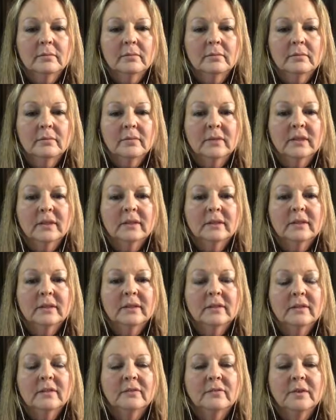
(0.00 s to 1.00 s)
This is
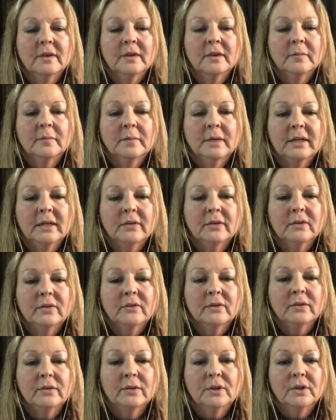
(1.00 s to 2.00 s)
the very best of who
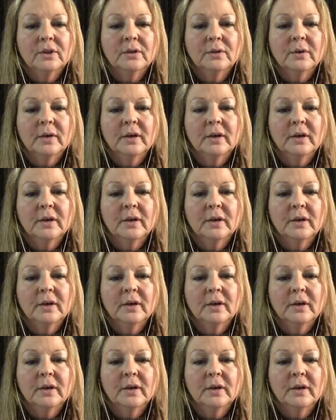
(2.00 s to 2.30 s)
you are,